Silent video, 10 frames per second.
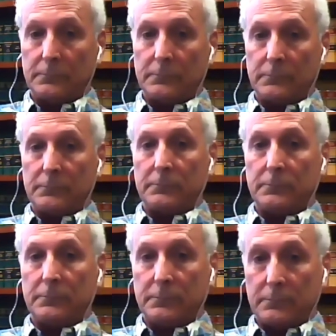
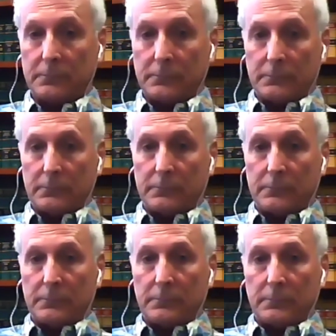
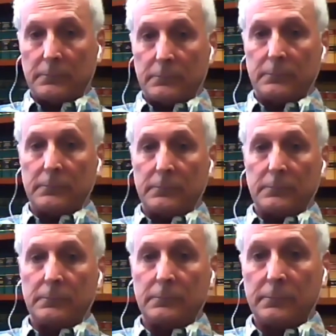
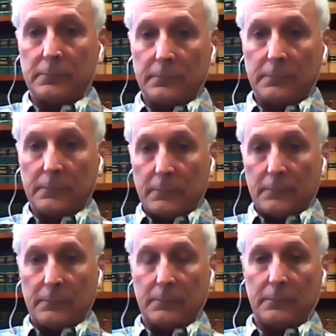
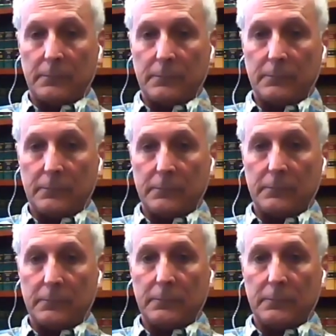No words are spoken by the person on screen.